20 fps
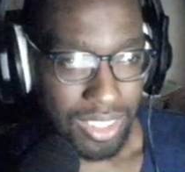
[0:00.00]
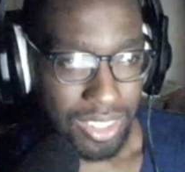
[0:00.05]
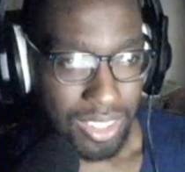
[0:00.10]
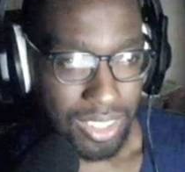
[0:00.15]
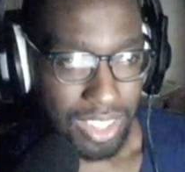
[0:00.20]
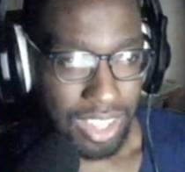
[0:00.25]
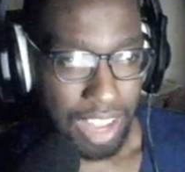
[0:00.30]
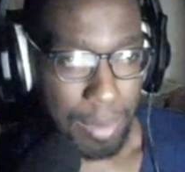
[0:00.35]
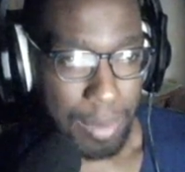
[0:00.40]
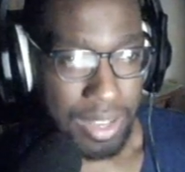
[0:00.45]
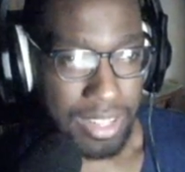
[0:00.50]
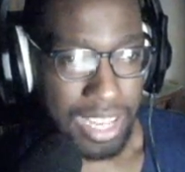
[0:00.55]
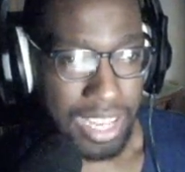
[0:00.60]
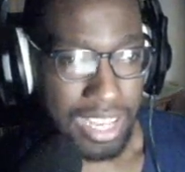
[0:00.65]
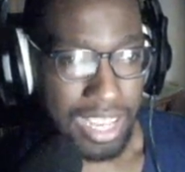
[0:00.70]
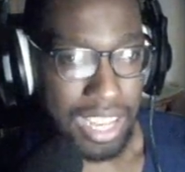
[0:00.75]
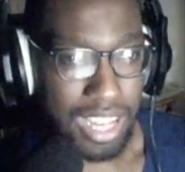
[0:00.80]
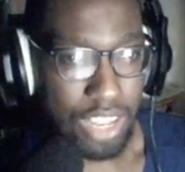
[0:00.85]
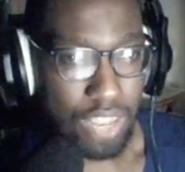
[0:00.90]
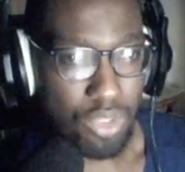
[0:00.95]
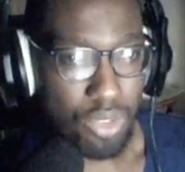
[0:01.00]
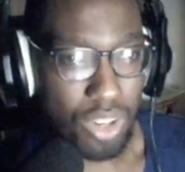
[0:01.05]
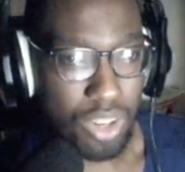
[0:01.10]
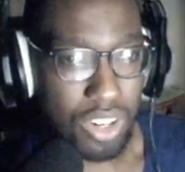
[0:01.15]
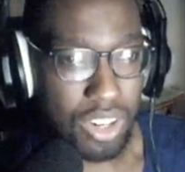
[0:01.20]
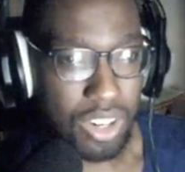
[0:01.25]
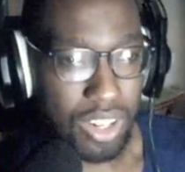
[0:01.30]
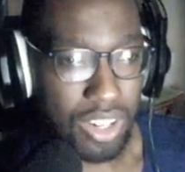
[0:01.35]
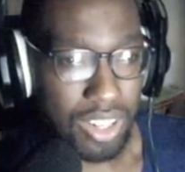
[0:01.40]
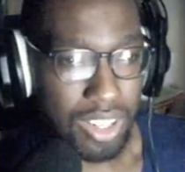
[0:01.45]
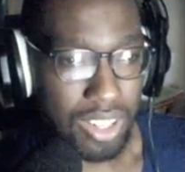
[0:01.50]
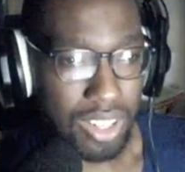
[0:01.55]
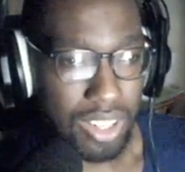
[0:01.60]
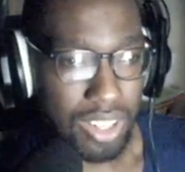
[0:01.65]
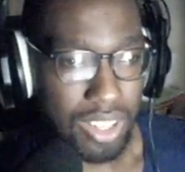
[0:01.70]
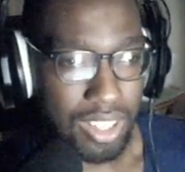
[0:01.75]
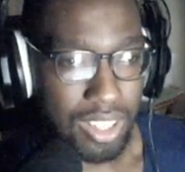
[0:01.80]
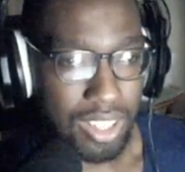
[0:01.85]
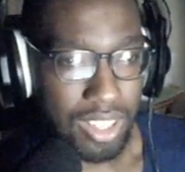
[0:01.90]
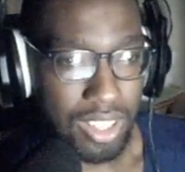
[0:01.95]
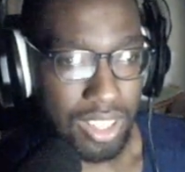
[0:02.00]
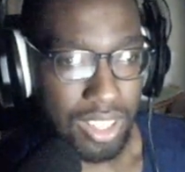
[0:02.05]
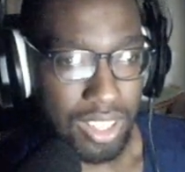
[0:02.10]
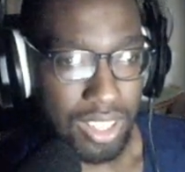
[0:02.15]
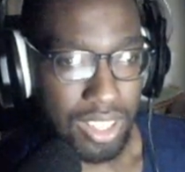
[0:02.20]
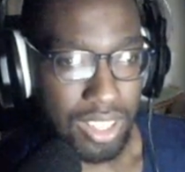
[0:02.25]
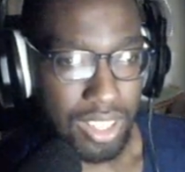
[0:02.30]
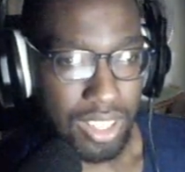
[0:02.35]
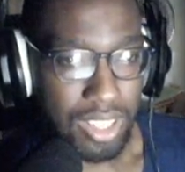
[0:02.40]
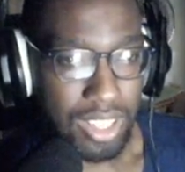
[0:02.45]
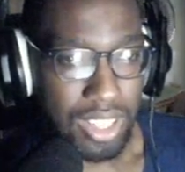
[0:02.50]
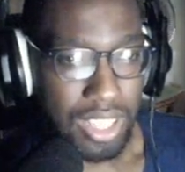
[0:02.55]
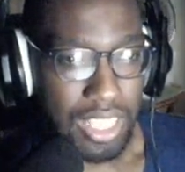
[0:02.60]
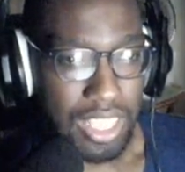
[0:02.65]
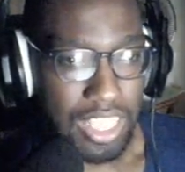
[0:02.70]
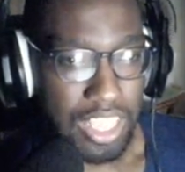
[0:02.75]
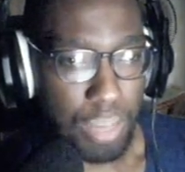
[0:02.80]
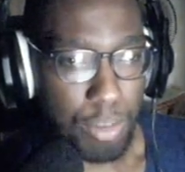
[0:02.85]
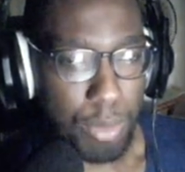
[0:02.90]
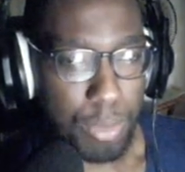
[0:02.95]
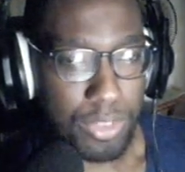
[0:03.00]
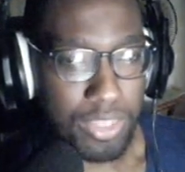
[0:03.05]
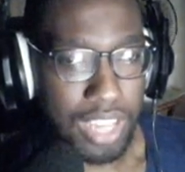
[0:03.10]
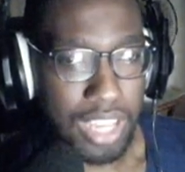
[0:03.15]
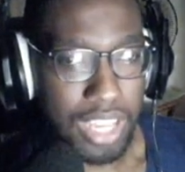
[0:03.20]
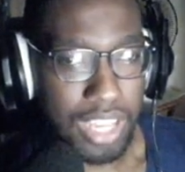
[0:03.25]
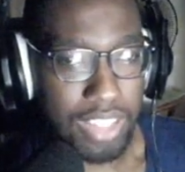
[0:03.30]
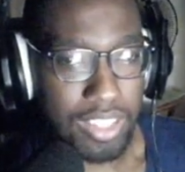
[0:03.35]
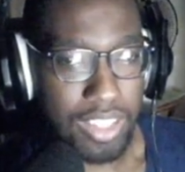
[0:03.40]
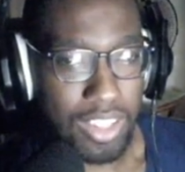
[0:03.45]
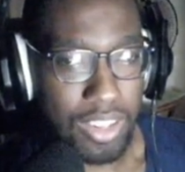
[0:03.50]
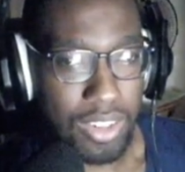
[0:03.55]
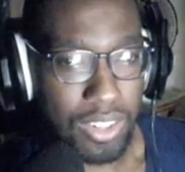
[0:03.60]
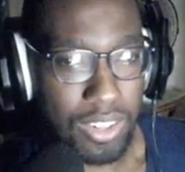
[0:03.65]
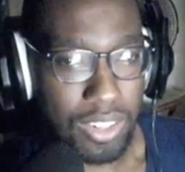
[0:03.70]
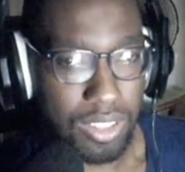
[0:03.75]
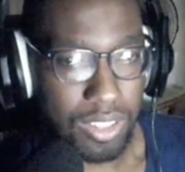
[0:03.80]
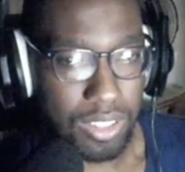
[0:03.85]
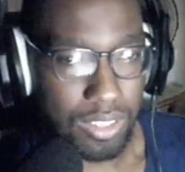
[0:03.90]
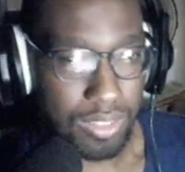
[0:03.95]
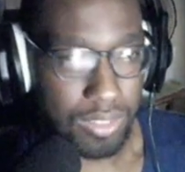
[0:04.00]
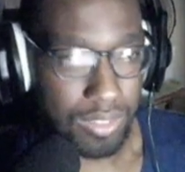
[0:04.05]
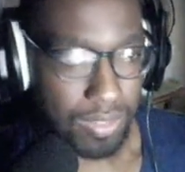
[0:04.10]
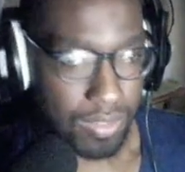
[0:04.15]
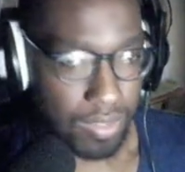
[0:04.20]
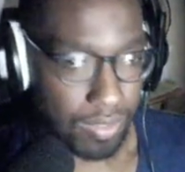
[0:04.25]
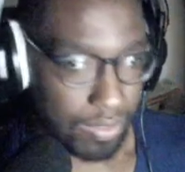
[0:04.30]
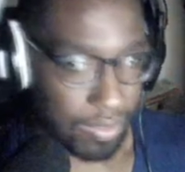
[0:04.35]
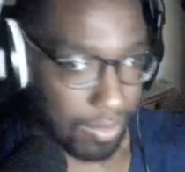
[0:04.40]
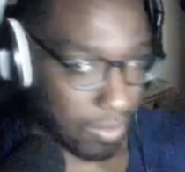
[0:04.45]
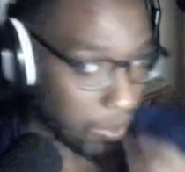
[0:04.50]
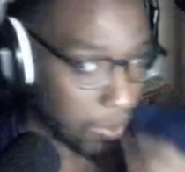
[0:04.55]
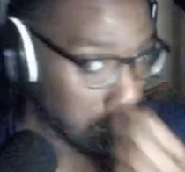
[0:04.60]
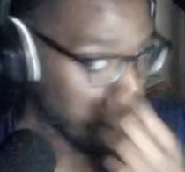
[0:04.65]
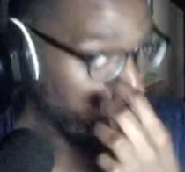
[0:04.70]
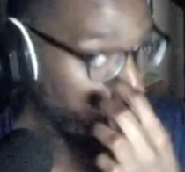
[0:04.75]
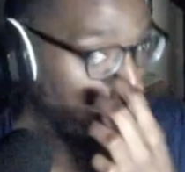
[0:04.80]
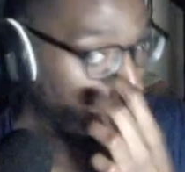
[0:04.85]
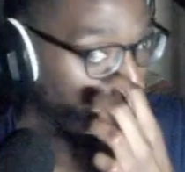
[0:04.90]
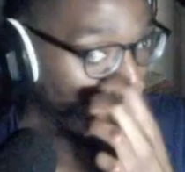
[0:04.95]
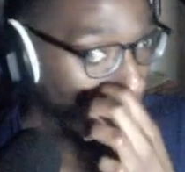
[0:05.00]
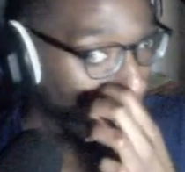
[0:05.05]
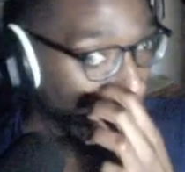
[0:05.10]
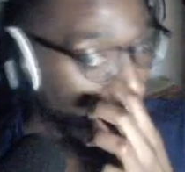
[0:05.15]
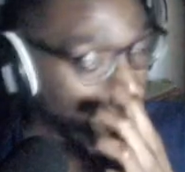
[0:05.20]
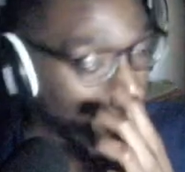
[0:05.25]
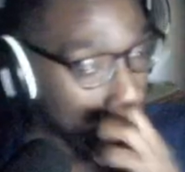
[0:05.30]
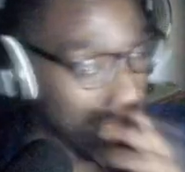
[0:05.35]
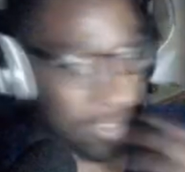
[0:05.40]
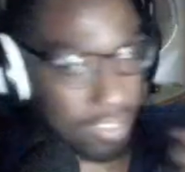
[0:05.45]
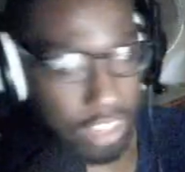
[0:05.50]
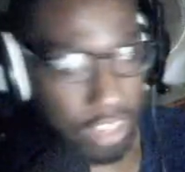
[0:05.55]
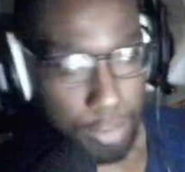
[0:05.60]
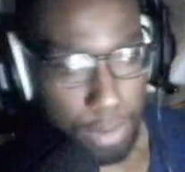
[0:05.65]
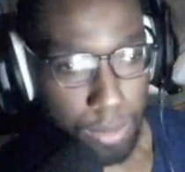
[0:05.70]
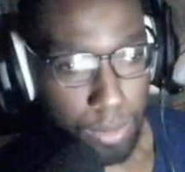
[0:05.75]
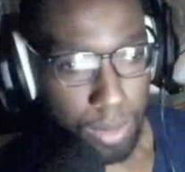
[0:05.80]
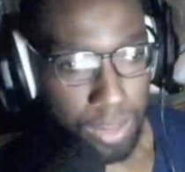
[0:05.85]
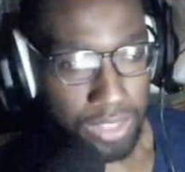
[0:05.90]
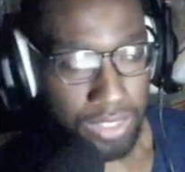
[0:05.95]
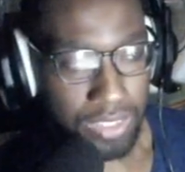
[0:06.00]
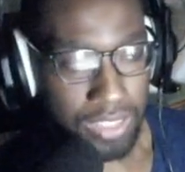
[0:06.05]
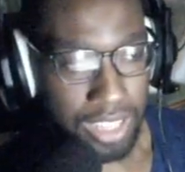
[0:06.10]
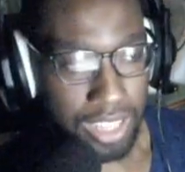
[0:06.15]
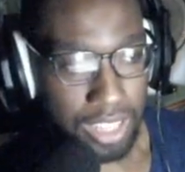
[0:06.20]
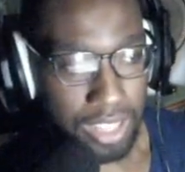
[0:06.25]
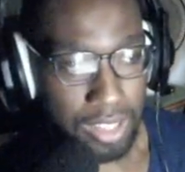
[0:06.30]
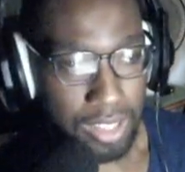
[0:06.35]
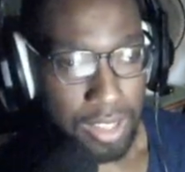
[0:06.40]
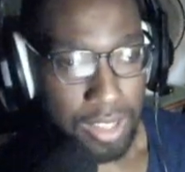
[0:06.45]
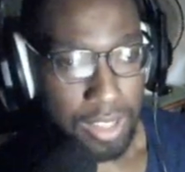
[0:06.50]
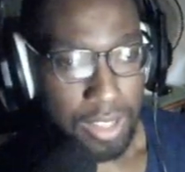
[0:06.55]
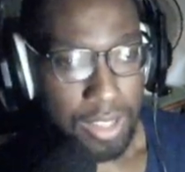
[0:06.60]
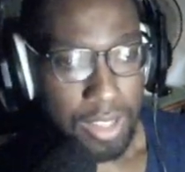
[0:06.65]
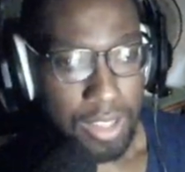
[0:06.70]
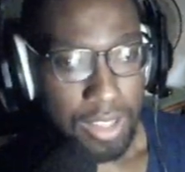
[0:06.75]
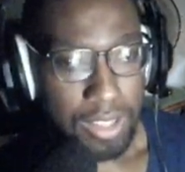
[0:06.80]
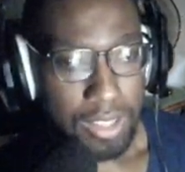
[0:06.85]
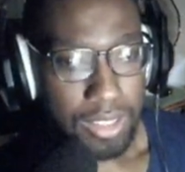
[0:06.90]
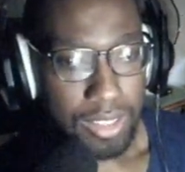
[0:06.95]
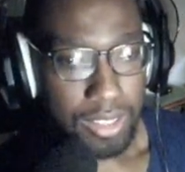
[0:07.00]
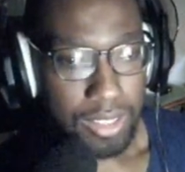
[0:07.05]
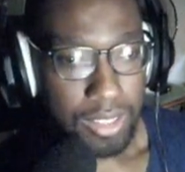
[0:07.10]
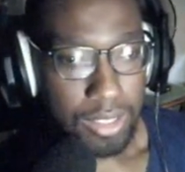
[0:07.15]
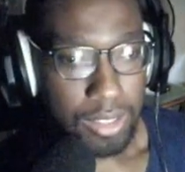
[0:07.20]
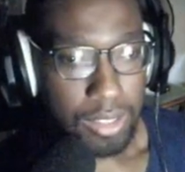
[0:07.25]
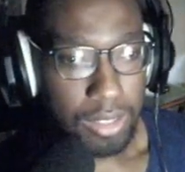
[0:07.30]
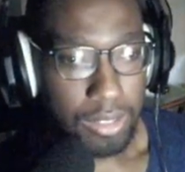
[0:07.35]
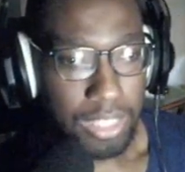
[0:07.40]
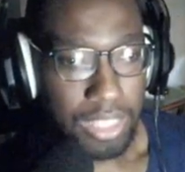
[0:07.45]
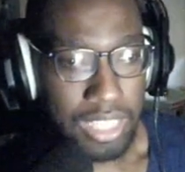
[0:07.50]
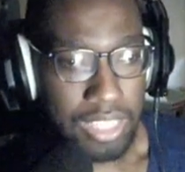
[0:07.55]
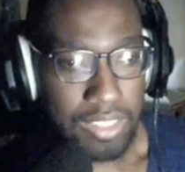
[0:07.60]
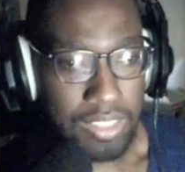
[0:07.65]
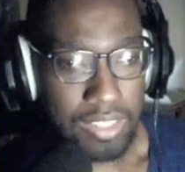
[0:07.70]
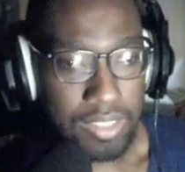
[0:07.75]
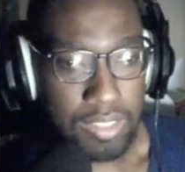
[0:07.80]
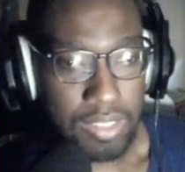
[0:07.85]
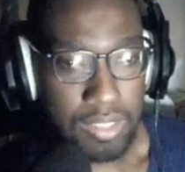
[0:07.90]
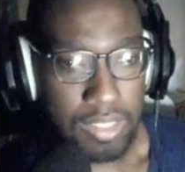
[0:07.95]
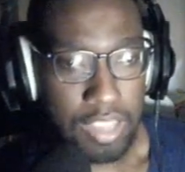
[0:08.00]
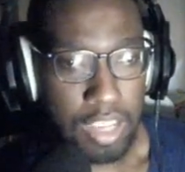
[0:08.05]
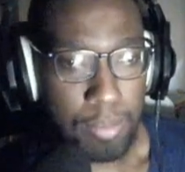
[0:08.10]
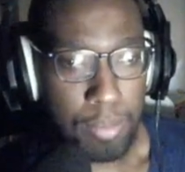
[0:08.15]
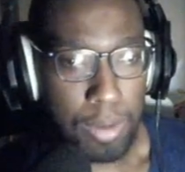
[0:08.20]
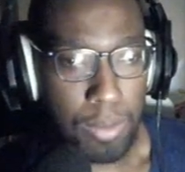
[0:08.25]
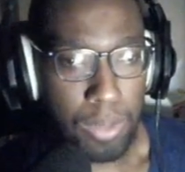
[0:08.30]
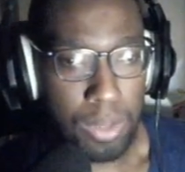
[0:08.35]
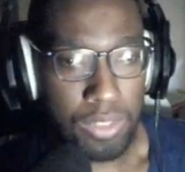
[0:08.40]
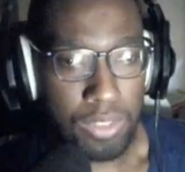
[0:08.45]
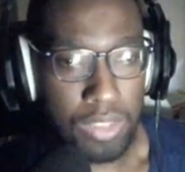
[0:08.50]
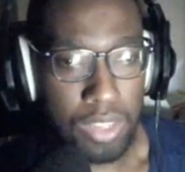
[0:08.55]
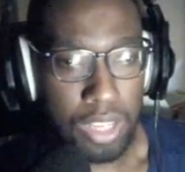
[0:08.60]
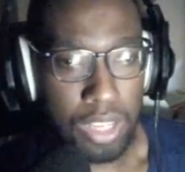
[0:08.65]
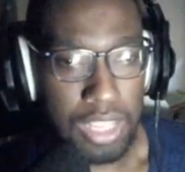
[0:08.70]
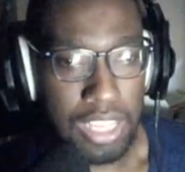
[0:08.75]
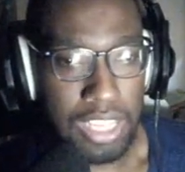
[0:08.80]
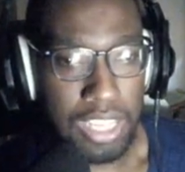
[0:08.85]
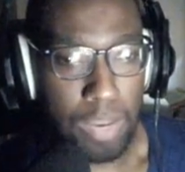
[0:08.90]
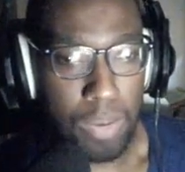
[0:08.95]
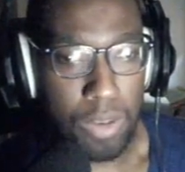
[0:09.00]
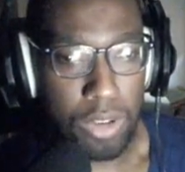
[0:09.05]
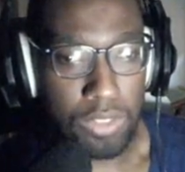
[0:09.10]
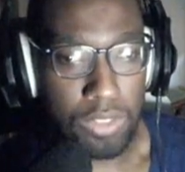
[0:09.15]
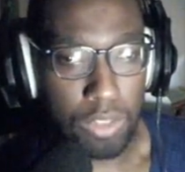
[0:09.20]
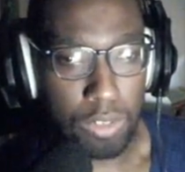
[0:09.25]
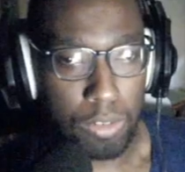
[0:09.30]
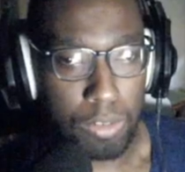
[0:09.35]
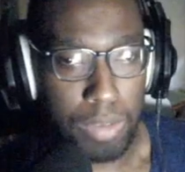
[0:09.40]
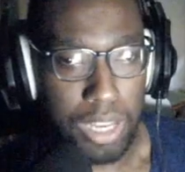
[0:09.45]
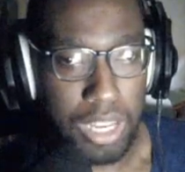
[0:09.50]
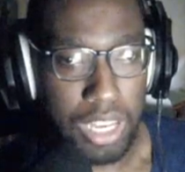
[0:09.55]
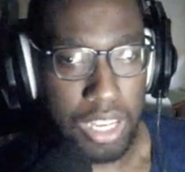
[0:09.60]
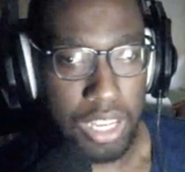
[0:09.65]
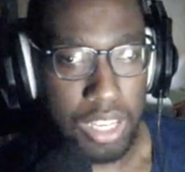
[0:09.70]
I mean, that kind of draw. He almost got it though. And he's down by one stock. Link is down by one stock. He got one stock remaining.